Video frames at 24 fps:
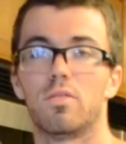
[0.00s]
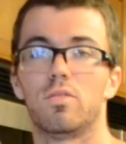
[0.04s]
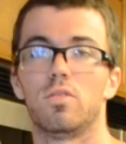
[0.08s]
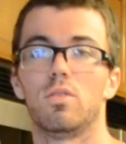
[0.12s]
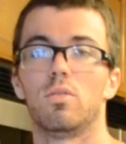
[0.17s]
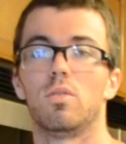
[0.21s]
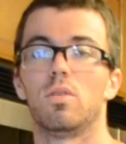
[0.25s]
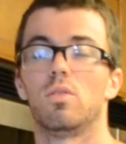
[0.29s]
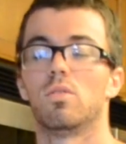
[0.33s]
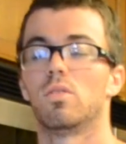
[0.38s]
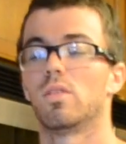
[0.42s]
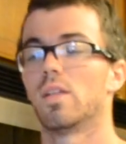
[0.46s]
see
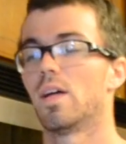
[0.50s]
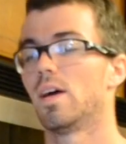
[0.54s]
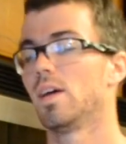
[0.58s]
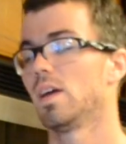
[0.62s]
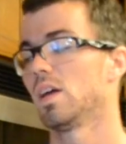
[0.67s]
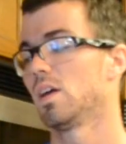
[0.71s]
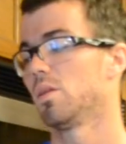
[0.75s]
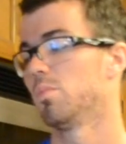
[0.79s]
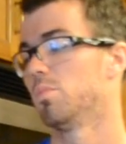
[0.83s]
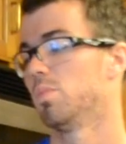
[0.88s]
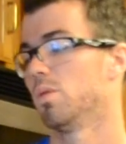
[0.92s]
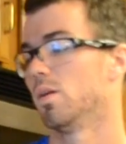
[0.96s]
what you
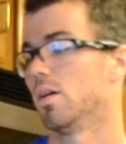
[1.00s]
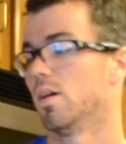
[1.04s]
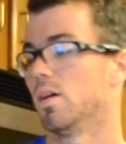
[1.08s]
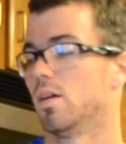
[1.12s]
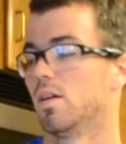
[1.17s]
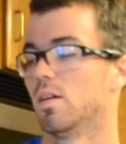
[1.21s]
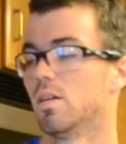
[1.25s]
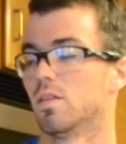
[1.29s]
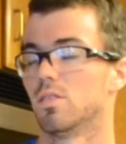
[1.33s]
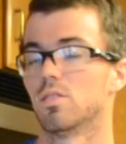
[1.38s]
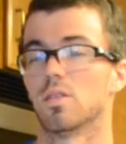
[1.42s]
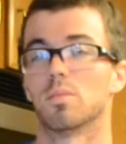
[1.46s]
like, but
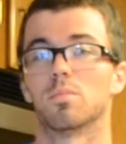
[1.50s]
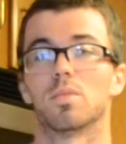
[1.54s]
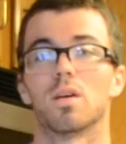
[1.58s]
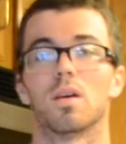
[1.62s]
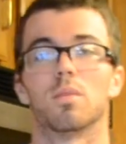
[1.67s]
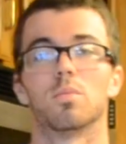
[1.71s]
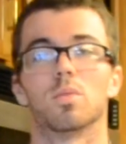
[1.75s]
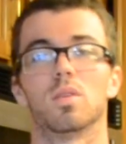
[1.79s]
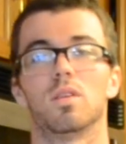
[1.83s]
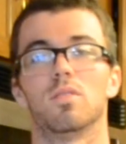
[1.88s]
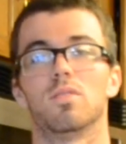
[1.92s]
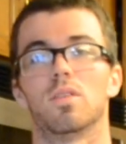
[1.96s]
sometimes
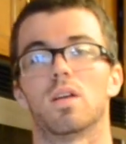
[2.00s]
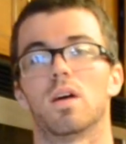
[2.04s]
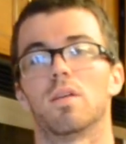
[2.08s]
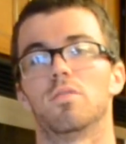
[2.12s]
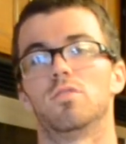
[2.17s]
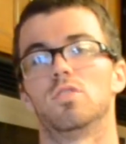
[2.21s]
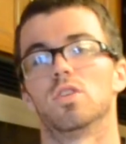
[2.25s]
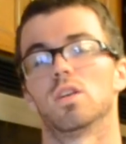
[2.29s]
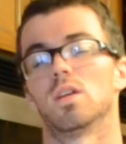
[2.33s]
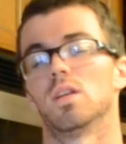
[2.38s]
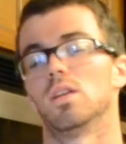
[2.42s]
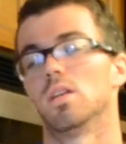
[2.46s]
they'll even have
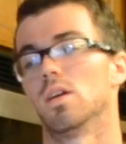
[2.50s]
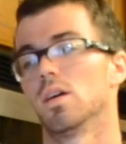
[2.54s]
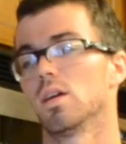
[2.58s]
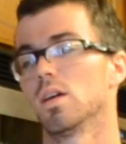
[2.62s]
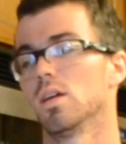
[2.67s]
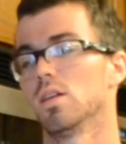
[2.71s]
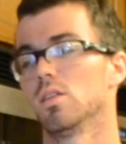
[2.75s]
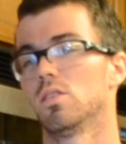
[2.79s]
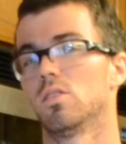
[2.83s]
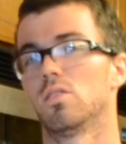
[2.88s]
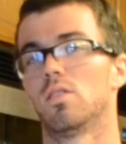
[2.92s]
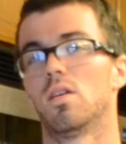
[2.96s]
chicken
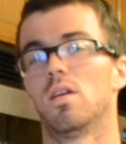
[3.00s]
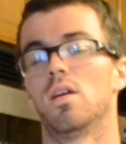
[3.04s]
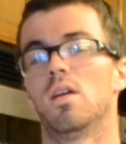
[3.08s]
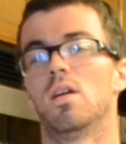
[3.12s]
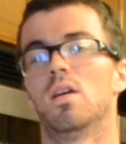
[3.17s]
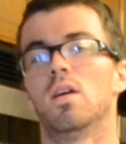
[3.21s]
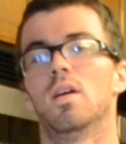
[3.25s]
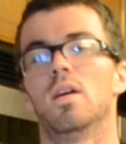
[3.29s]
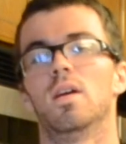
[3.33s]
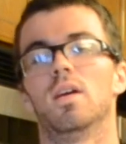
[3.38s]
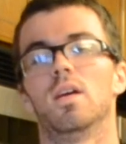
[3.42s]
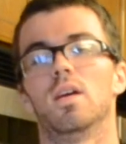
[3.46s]
nuggets.
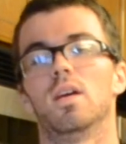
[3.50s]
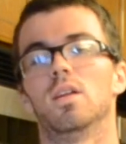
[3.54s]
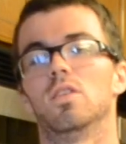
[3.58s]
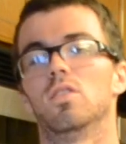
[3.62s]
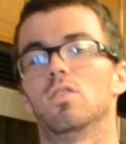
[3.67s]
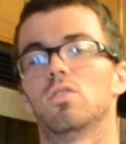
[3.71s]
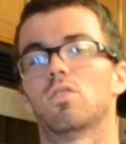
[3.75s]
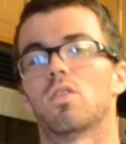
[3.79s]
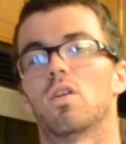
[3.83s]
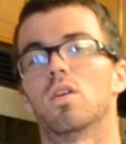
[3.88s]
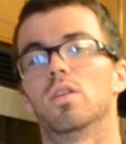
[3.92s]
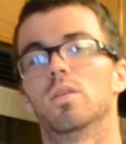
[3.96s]
It
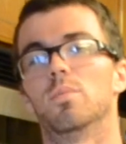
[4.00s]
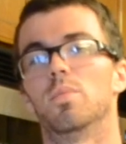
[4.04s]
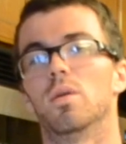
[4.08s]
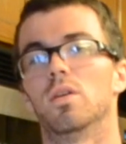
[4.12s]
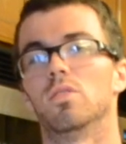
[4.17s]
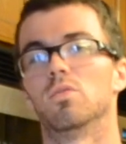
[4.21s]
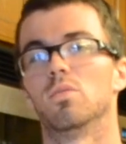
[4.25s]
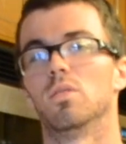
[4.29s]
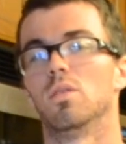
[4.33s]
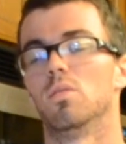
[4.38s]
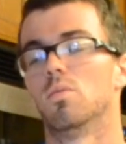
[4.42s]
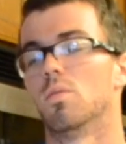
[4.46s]
just all
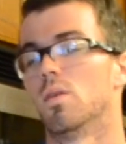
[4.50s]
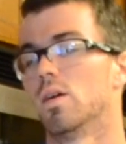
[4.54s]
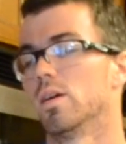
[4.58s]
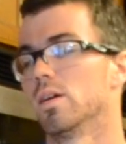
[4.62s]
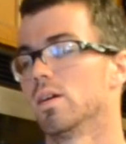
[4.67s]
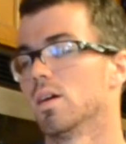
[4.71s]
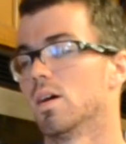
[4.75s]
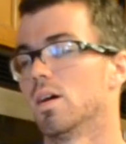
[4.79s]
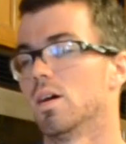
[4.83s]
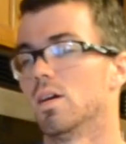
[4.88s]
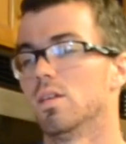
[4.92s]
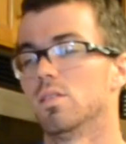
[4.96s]
depends what you want,
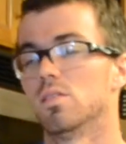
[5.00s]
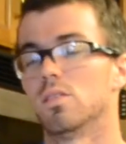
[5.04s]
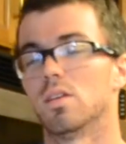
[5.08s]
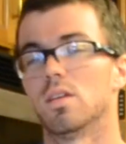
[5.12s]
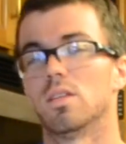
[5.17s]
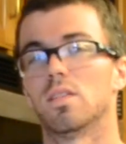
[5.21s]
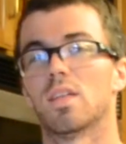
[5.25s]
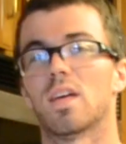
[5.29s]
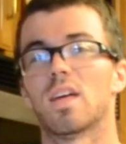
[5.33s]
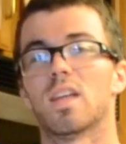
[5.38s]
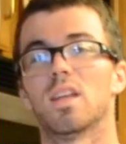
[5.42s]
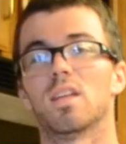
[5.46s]
guys. At
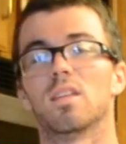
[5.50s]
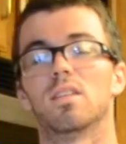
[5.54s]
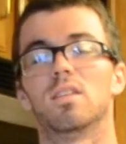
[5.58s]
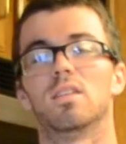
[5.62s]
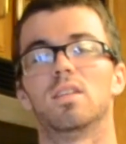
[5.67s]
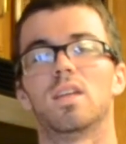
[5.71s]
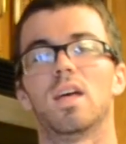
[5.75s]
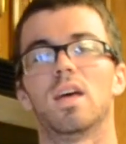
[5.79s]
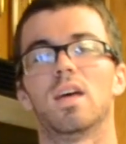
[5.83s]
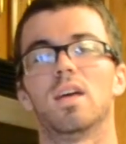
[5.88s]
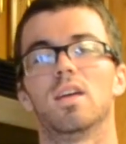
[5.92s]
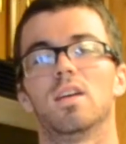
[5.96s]
the end of the
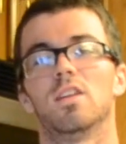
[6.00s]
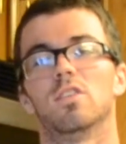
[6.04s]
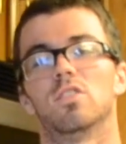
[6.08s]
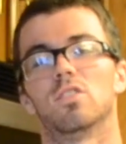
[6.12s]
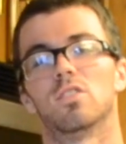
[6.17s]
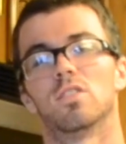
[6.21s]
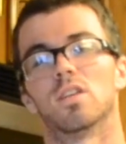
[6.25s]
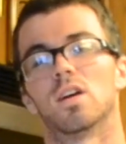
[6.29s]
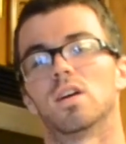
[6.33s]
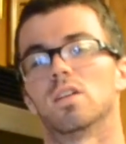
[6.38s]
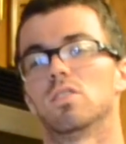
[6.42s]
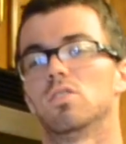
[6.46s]
day, it's
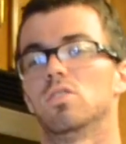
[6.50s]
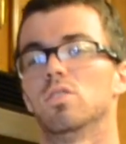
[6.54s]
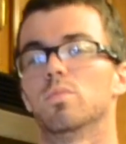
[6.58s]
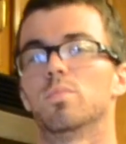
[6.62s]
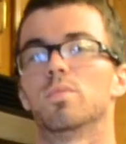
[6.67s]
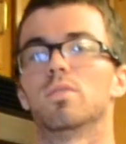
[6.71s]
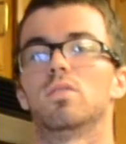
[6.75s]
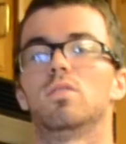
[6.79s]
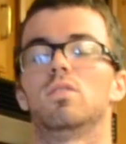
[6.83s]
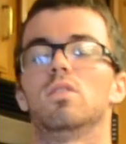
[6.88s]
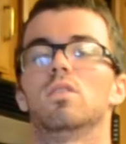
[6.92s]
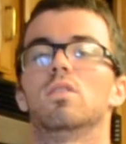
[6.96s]
not
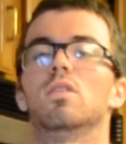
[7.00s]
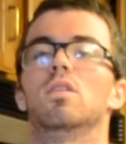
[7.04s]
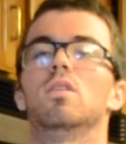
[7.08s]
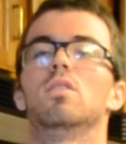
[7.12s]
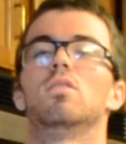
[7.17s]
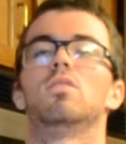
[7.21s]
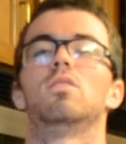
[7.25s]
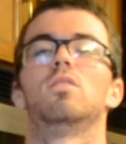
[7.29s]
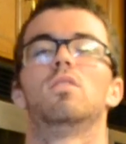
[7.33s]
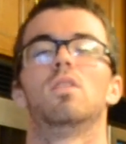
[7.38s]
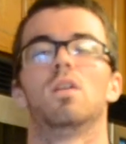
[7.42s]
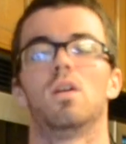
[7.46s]
super
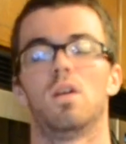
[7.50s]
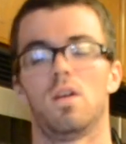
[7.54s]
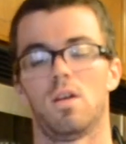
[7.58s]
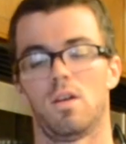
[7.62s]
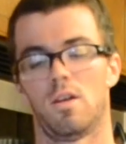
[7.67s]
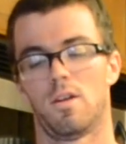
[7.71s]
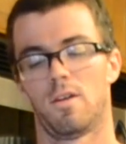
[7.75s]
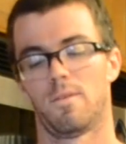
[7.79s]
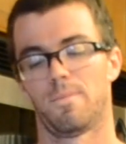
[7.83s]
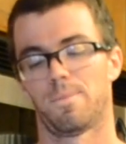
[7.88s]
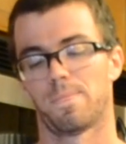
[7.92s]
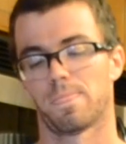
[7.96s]
serious.
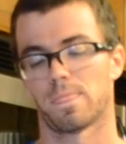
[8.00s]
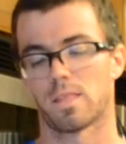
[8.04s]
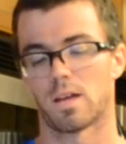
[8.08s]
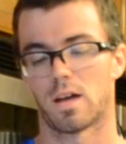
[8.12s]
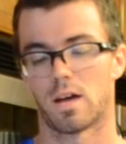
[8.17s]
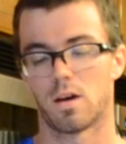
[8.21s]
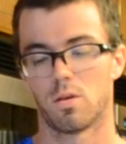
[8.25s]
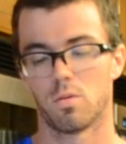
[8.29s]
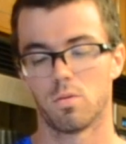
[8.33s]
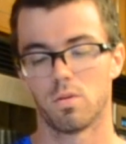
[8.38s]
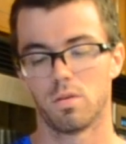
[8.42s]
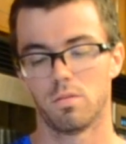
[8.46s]

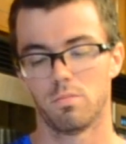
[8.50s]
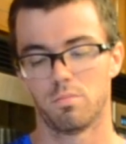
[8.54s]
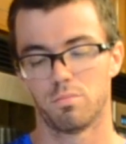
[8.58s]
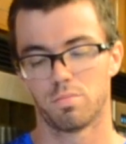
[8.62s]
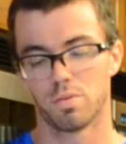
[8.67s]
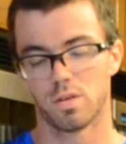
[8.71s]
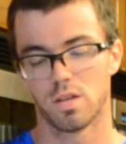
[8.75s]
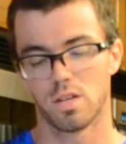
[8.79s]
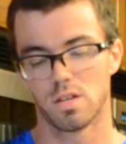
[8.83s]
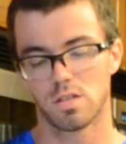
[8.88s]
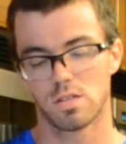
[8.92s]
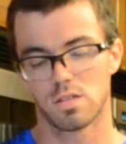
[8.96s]
I would
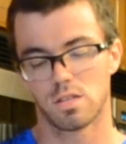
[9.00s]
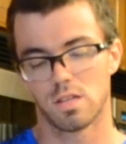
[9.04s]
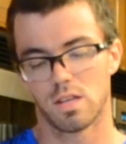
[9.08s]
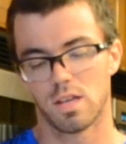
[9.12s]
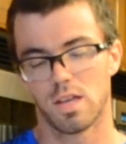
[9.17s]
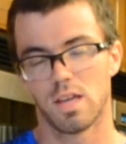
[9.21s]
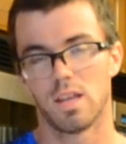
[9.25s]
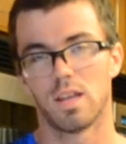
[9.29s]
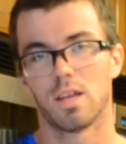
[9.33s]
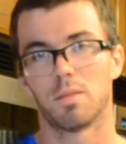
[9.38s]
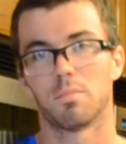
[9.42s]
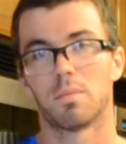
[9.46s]
preach that
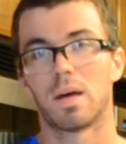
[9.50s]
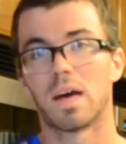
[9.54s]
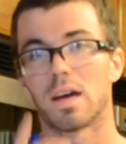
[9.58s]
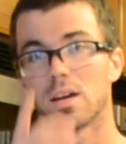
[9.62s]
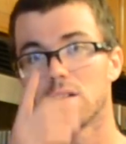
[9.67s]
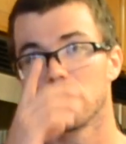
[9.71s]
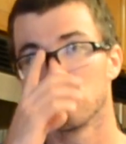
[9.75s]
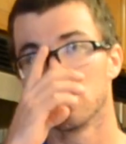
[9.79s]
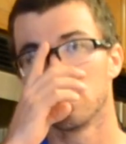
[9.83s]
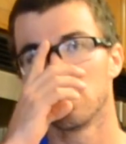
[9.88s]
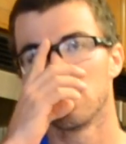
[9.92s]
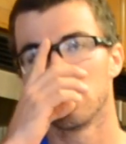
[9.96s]
hitting
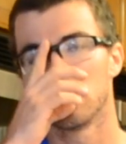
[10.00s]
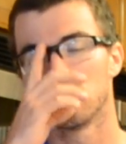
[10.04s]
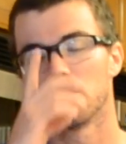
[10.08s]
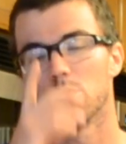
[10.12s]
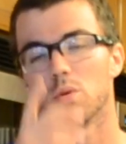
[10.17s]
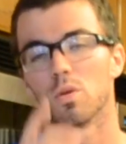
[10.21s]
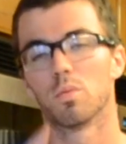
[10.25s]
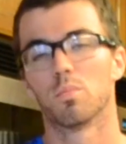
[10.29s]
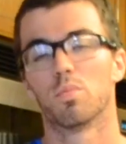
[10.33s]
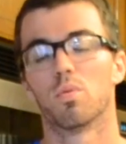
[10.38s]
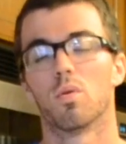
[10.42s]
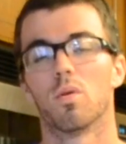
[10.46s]
macros is
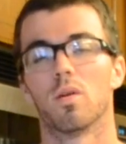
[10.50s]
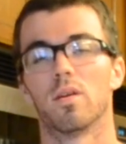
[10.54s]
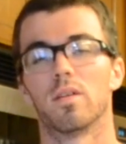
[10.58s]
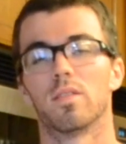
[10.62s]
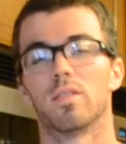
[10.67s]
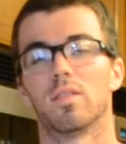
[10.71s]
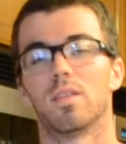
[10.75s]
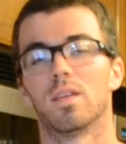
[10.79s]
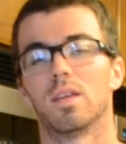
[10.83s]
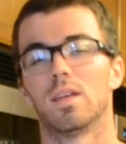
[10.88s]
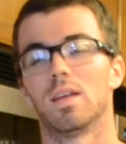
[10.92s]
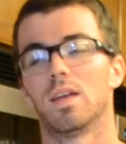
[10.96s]
more
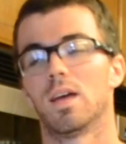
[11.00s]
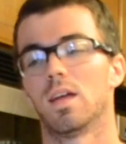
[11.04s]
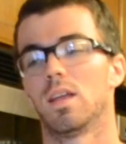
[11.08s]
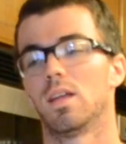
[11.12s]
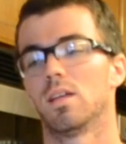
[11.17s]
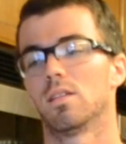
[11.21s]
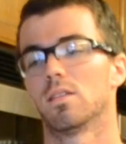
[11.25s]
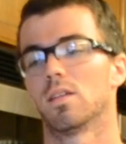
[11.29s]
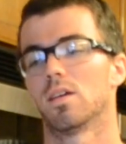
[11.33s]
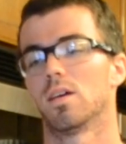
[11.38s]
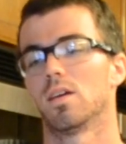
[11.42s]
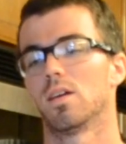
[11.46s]
important than
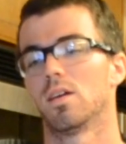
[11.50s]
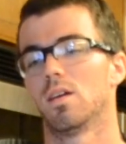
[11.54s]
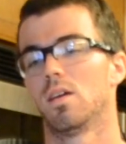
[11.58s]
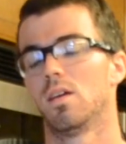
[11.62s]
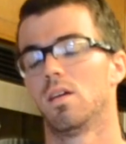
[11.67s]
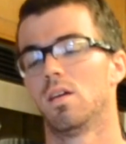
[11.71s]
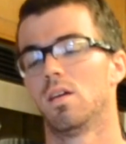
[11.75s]
getting, like,